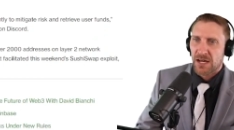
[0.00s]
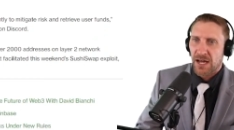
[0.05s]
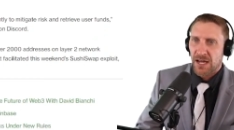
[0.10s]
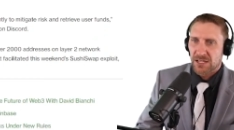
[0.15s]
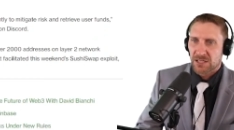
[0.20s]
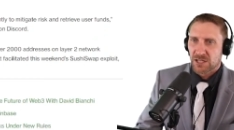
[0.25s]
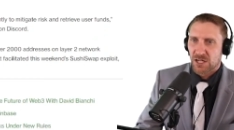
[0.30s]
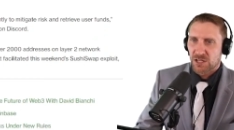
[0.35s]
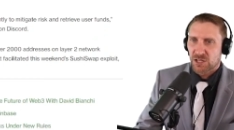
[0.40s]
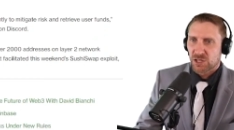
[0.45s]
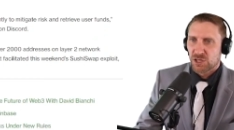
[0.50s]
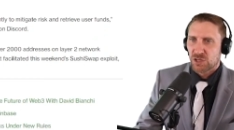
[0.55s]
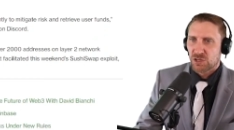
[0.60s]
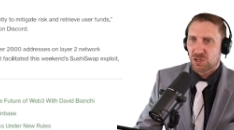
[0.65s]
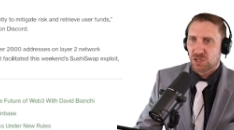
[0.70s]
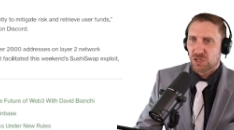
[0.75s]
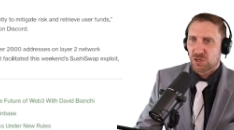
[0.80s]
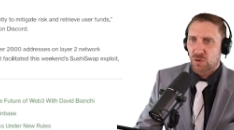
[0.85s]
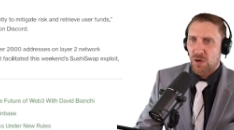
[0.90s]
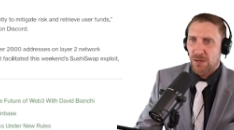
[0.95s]
As such,
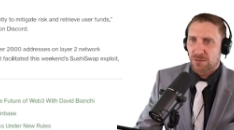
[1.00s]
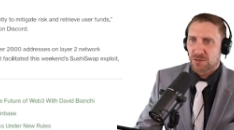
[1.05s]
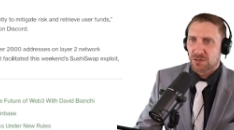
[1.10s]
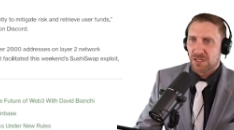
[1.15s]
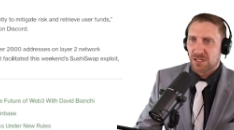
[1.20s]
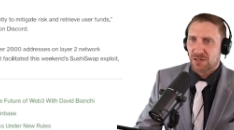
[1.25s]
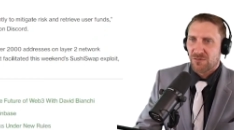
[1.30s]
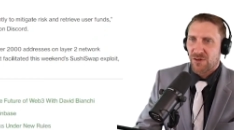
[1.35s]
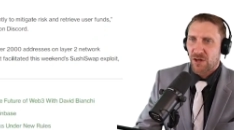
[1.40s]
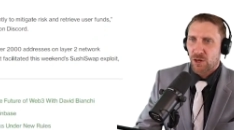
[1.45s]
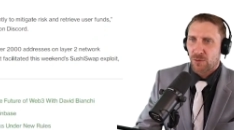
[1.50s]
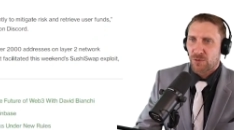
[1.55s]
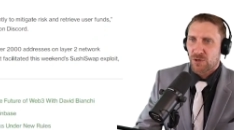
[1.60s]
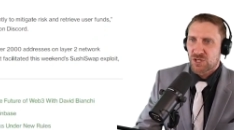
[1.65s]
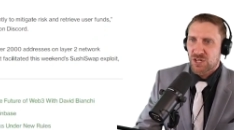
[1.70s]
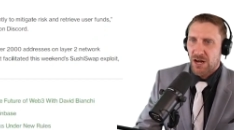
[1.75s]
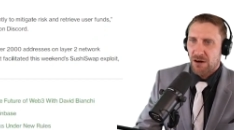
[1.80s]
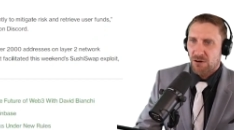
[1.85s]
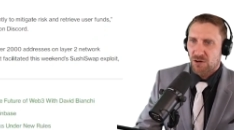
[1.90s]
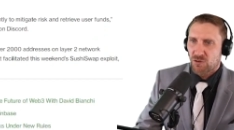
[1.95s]
SushiSwap's lead developer
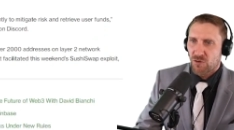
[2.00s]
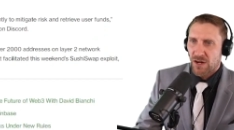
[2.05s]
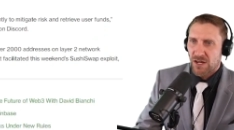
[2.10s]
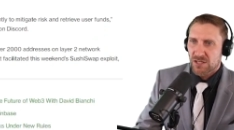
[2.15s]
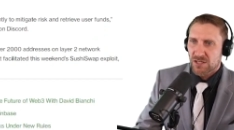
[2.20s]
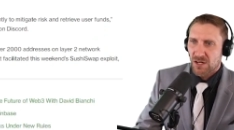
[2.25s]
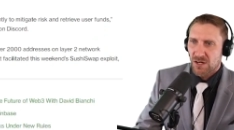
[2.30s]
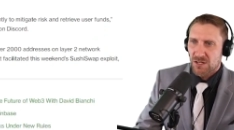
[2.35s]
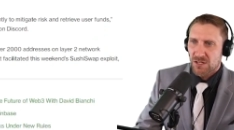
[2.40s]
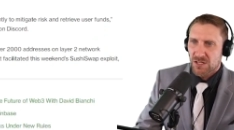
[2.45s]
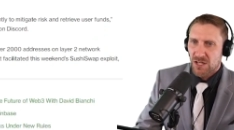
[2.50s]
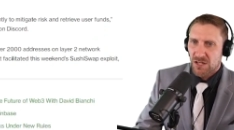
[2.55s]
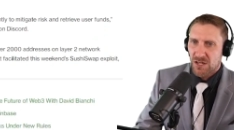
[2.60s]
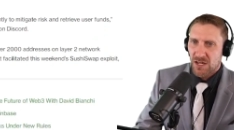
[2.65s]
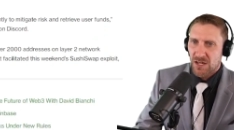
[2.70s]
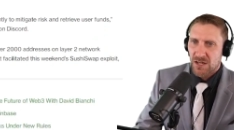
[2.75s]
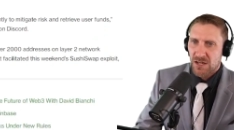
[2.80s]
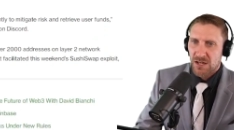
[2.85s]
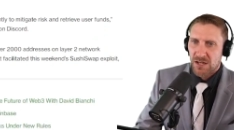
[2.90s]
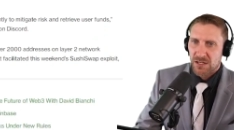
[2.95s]
Jared Gray said on
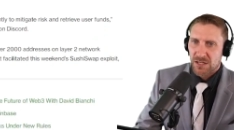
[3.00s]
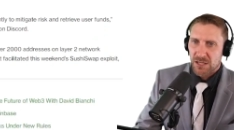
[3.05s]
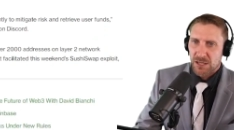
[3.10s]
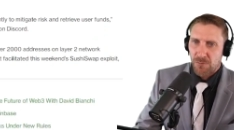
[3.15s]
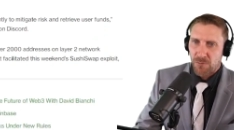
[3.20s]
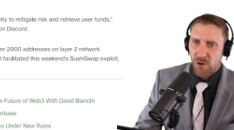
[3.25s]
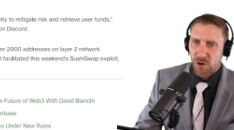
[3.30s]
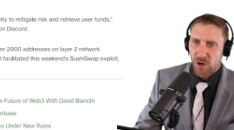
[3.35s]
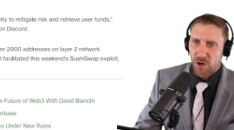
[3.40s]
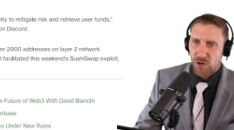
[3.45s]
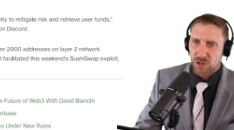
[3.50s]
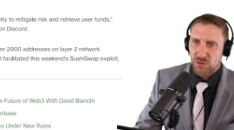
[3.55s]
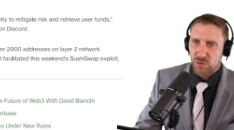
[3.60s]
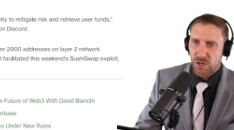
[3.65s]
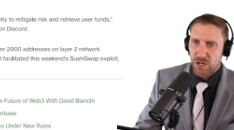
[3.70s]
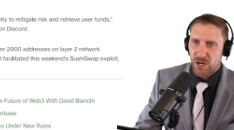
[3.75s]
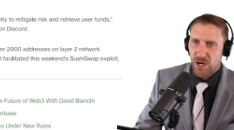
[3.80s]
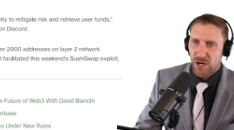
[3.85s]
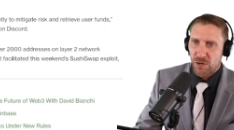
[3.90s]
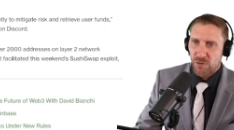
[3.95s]
Sunday that the protocol is
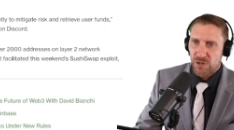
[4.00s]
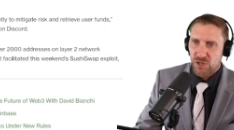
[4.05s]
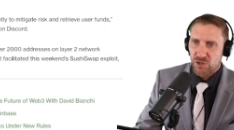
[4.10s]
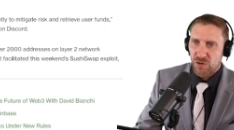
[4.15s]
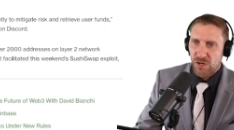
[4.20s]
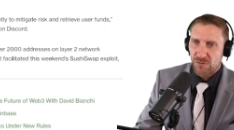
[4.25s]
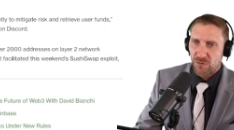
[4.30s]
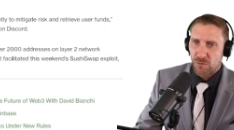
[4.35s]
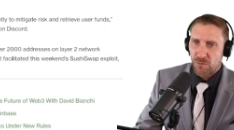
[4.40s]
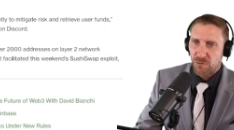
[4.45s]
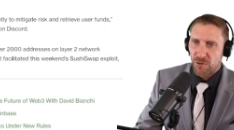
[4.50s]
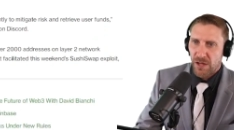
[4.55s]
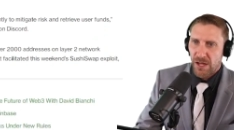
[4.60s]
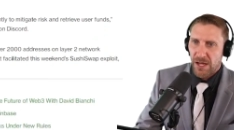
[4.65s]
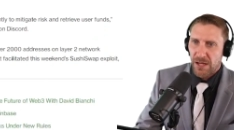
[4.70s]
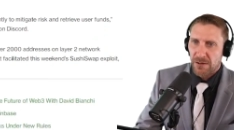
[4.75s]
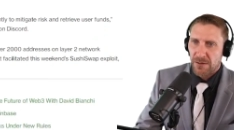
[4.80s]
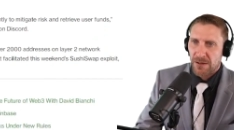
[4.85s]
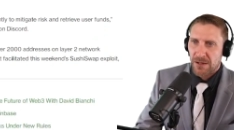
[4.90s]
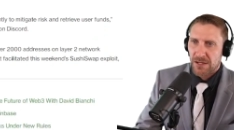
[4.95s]
working on a retrieval
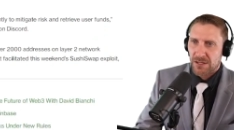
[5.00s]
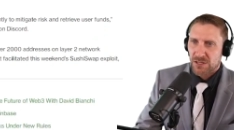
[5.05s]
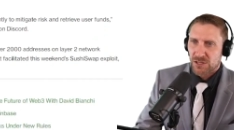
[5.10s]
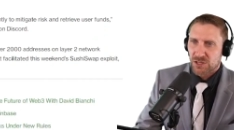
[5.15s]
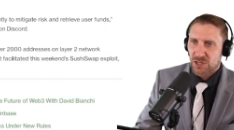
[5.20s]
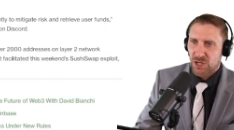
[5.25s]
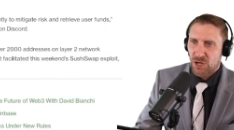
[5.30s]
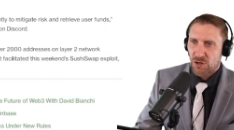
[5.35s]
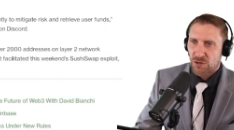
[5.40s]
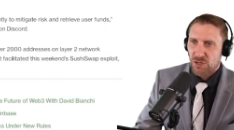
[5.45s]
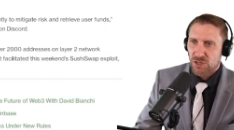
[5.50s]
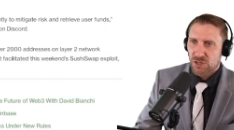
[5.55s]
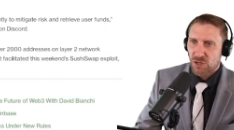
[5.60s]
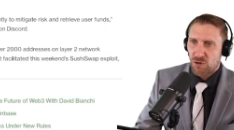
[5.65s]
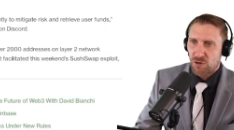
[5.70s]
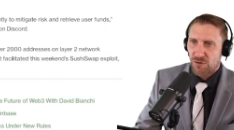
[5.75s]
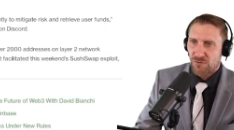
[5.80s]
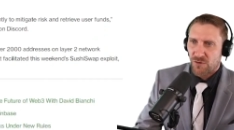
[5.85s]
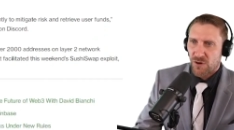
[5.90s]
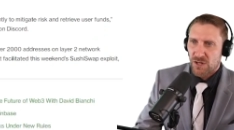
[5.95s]
plan to secure the
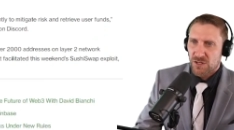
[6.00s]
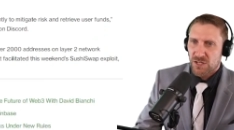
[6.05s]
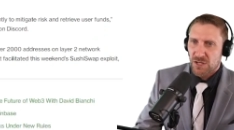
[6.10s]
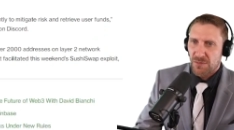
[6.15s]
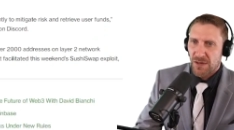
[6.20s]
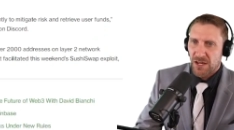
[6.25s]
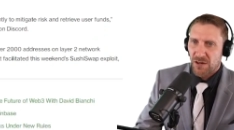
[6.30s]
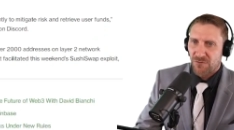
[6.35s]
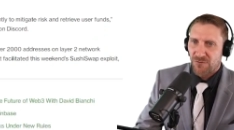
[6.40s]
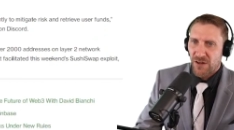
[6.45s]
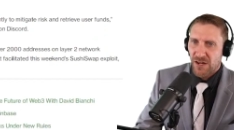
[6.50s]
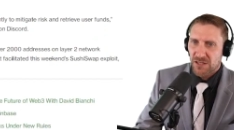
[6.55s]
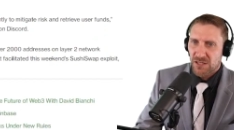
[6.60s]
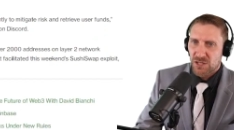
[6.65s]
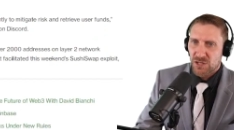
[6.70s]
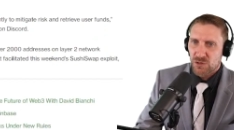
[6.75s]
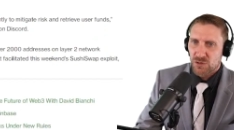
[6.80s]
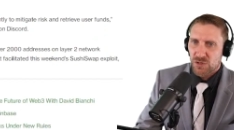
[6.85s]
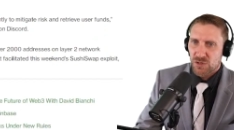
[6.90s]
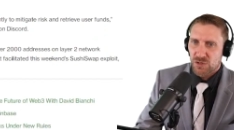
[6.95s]
stolen funds and make
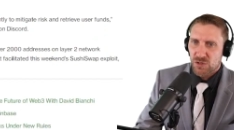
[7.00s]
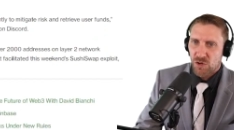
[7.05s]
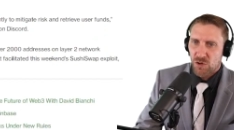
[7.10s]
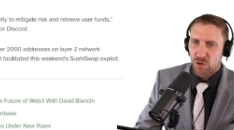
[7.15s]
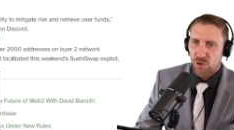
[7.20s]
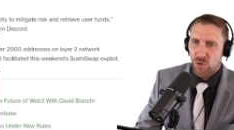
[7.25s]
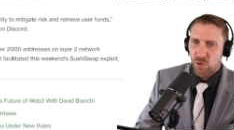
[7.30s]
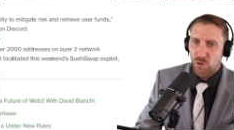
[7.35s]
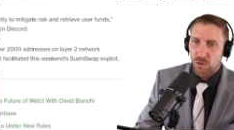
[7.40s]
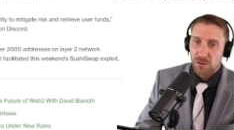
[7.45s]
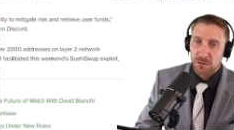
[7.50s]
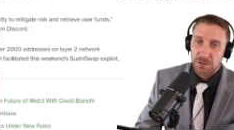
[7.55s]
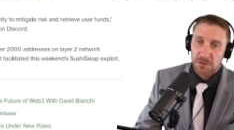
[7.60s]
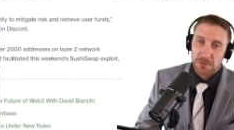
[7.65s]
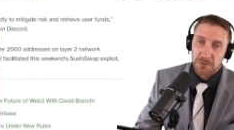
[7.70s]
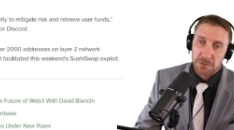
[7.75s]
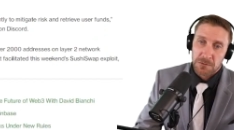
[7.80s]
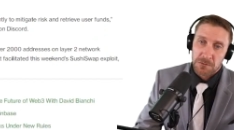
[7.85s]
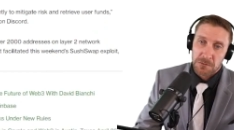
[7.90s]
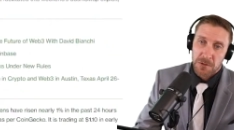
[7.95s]
affected users whole.
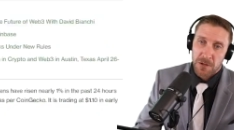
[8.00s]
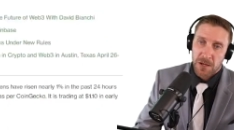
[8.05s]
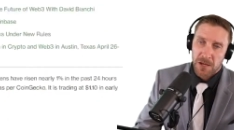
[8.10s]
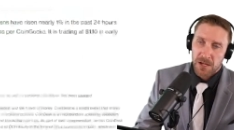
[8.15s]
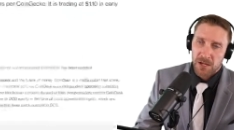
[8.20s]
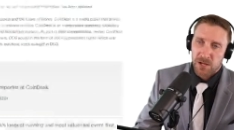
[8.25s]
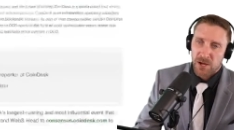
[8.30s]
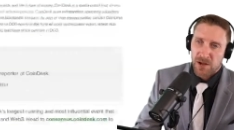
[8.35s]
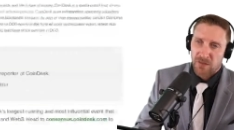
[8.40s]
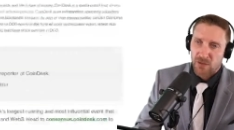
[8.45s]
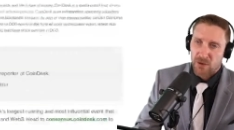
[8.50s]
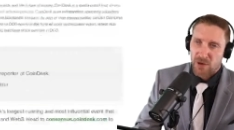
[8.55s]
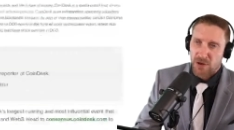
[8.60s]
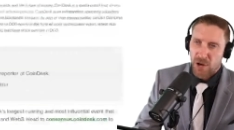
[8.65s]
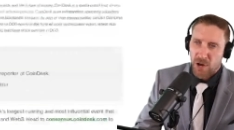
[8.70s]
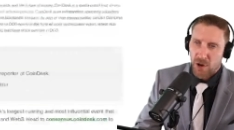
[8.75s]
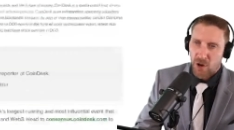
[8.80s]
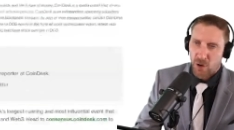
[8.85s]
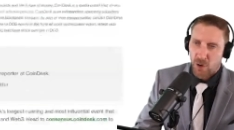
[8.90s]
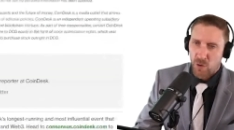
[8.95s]
Hey, you never
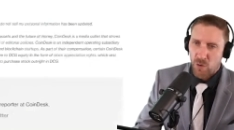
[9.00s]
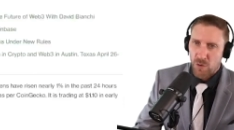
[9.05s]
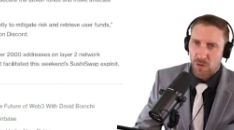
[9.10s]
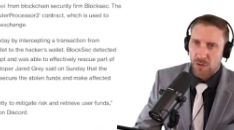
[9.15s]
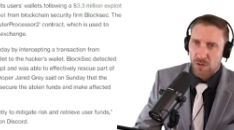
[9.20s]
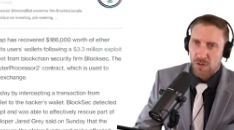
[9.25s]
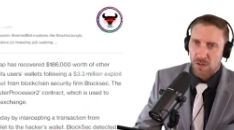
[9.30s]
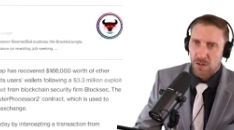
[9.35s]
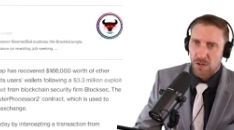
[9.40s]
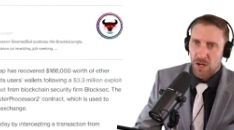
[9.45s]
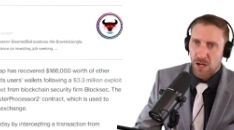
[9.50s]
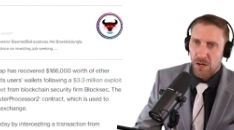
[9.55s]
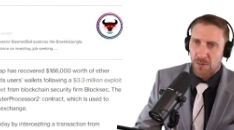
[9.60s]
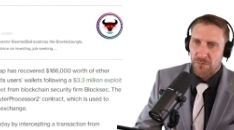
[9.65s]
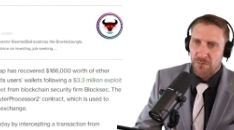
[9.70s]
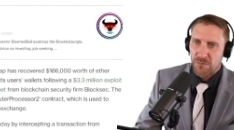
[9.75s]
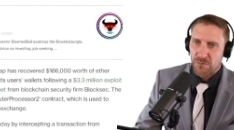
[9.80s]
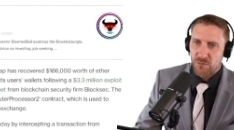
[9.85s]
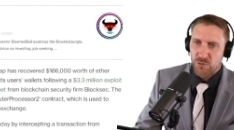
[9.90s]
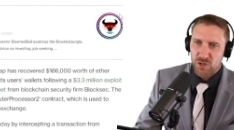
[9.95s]
know.
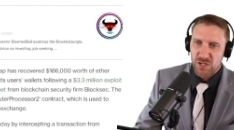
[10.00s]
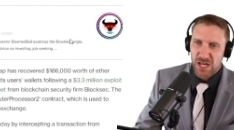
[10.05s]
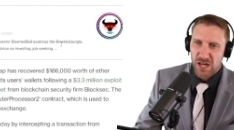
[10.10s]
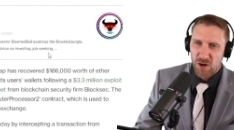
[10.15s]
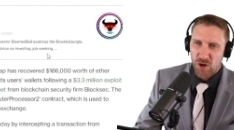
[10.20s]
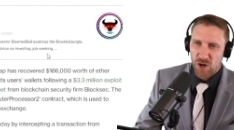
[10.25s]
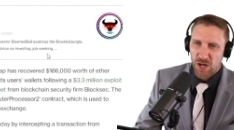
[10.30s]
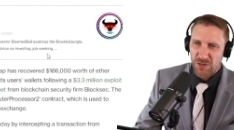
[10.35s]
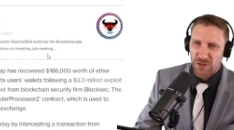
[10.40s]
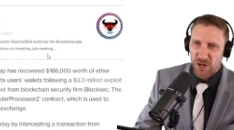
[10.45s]
Was that all?